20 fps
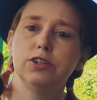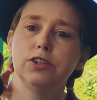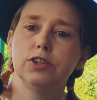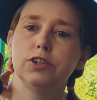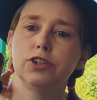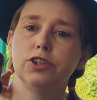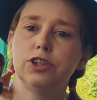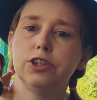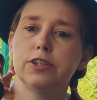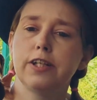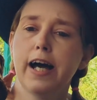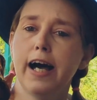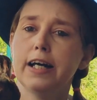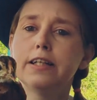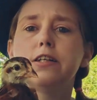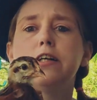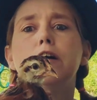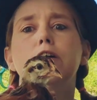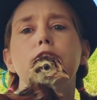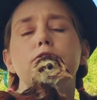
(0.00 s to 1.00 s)
she's had
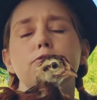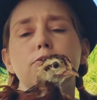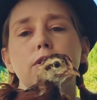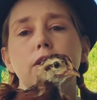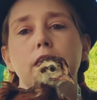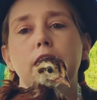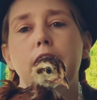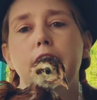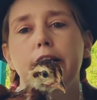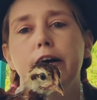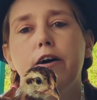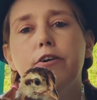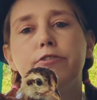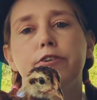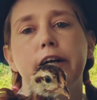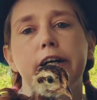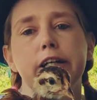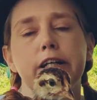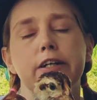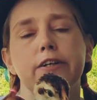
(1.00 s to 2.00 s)
to go through a lot
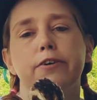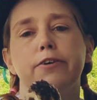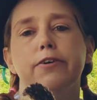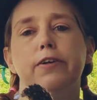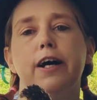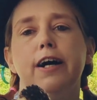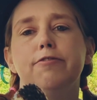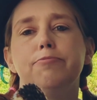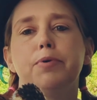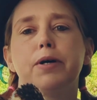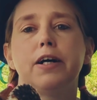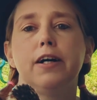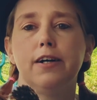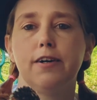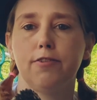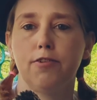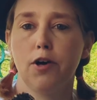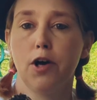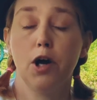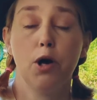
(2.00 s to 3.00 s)
already in her life
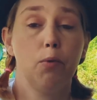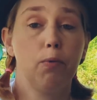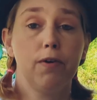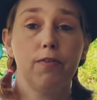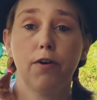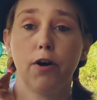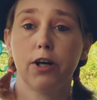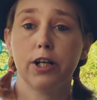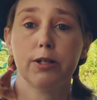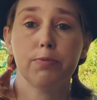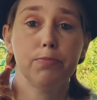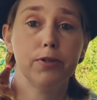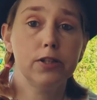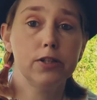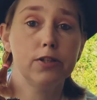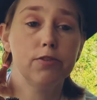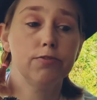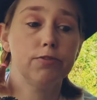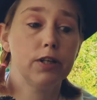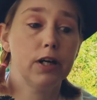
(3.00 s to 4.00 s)
because we've already
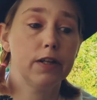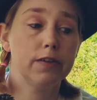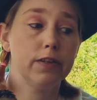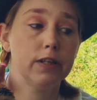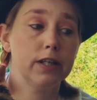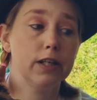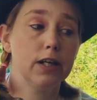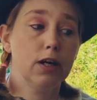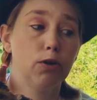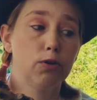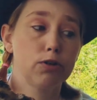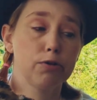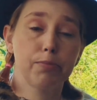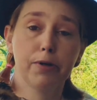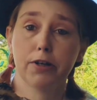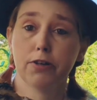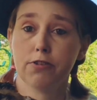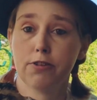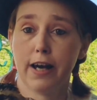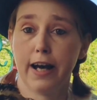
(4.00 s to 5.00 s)
moved the older
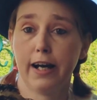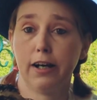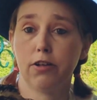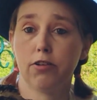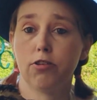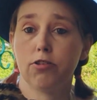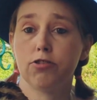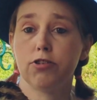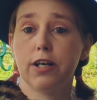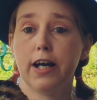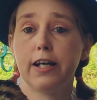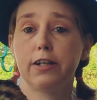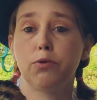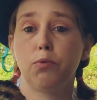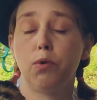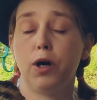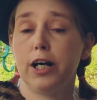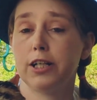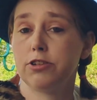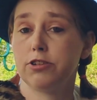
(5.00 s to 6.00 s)
birds out, so she had to
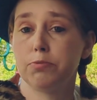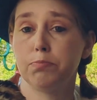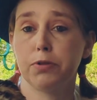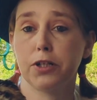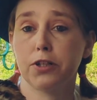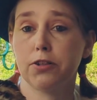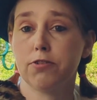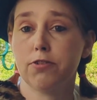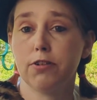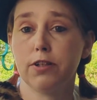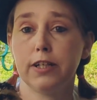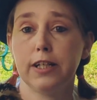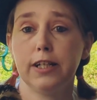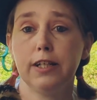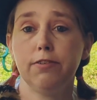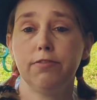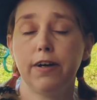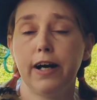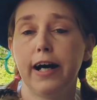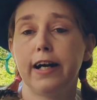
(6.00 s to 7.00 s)
watch some birds
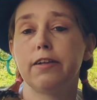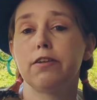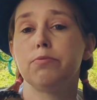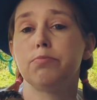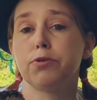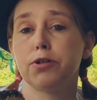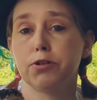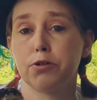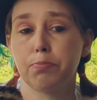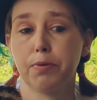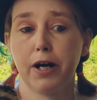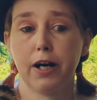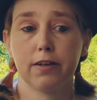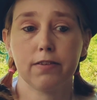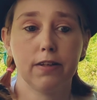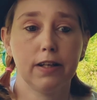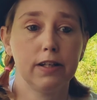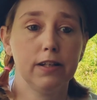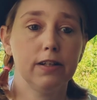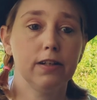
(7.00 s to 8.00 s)
leave out of the brooder
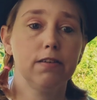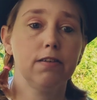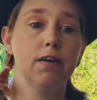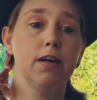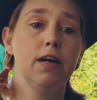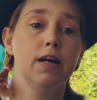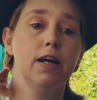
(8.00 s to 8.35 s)
box, that is.